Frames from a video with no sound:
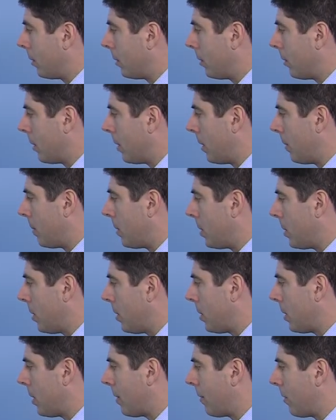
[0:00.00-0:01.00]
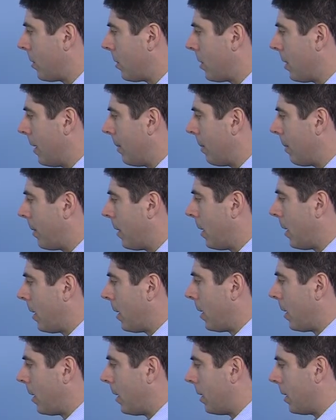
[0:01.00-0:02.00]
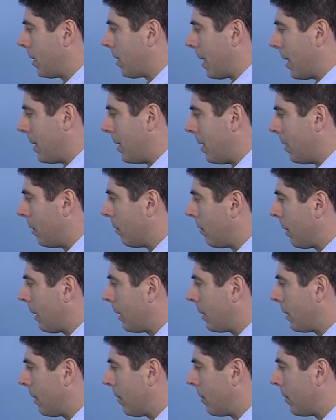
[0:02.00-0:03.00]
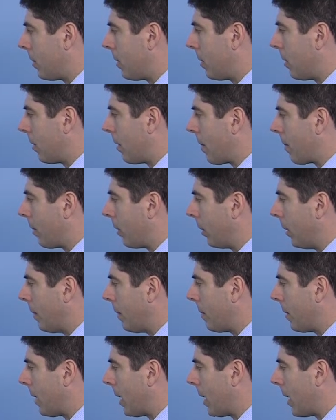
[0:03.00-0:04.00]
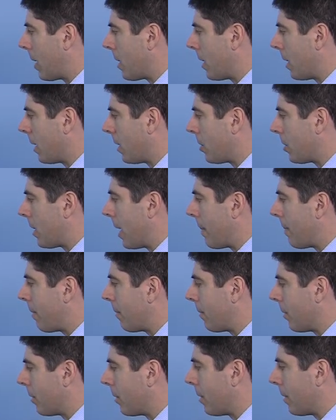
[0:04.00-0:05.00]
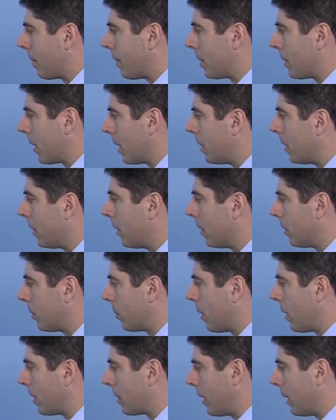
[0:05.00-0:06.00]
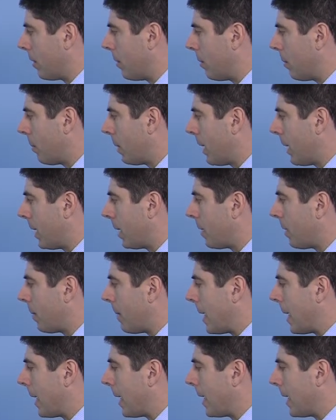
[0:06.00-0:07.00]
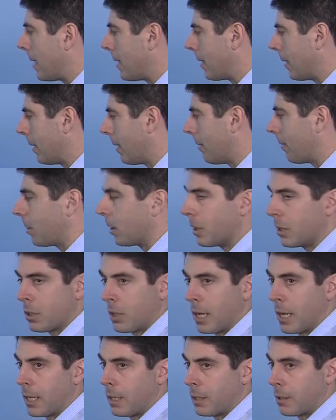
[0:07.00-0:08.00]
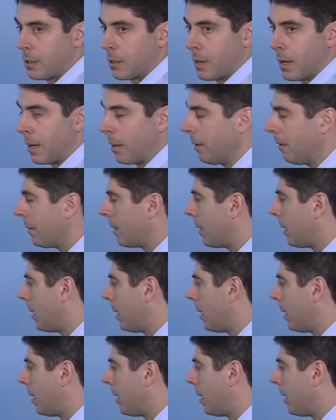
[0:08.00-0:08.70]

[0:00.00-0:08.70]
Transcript: So the position of your tip is ideal relative to your upper lip, and I think the shape of your tip is ideal as well. So I don't plan to make any significant changes there.